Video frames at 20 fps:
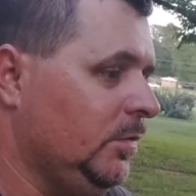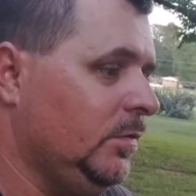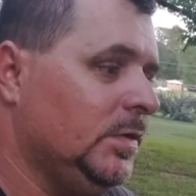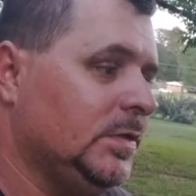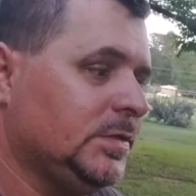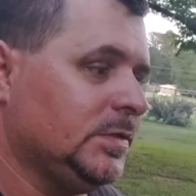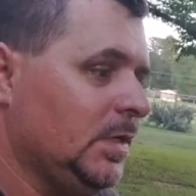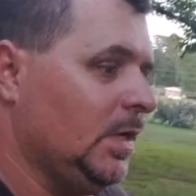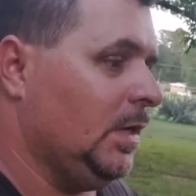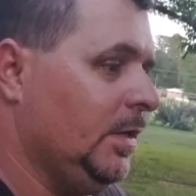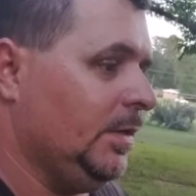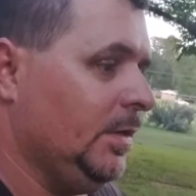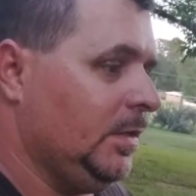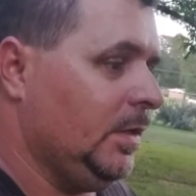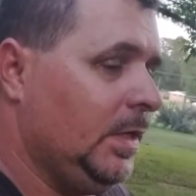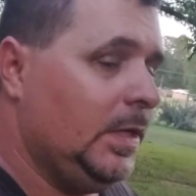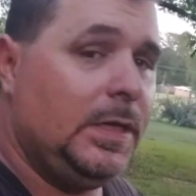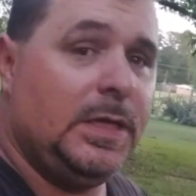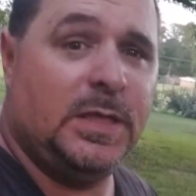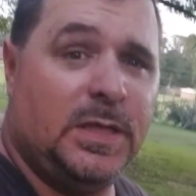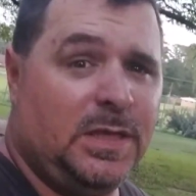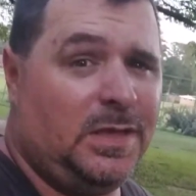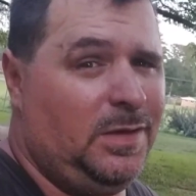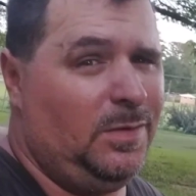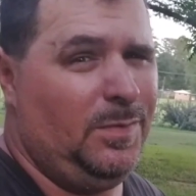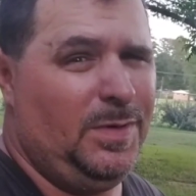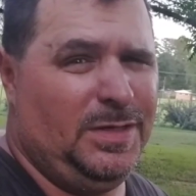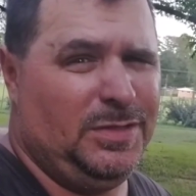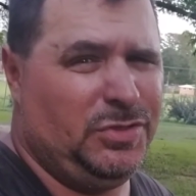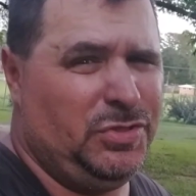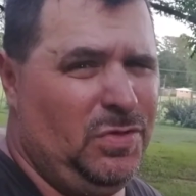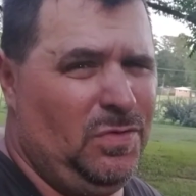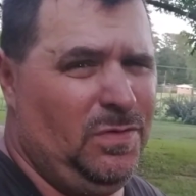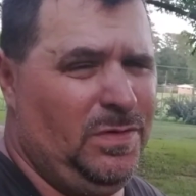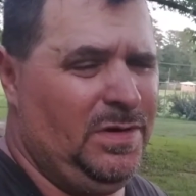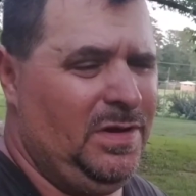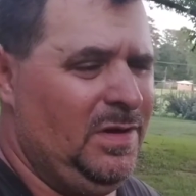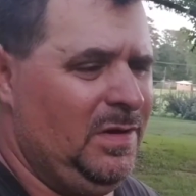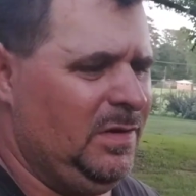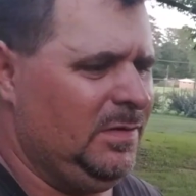It's not anything about showing
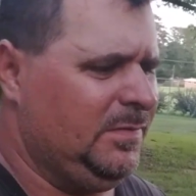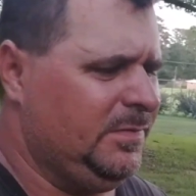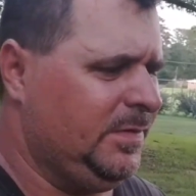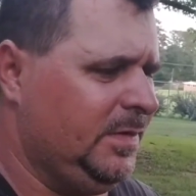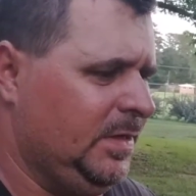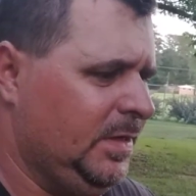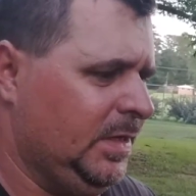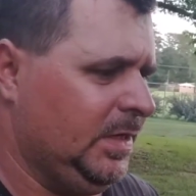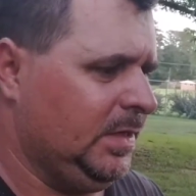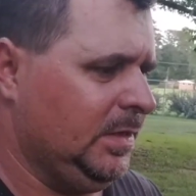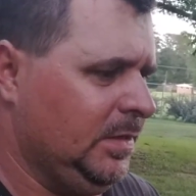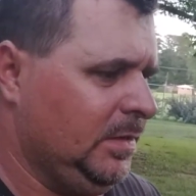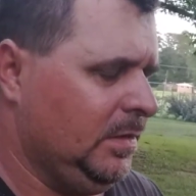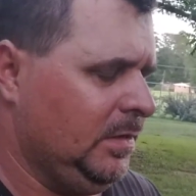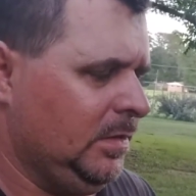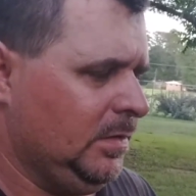off. And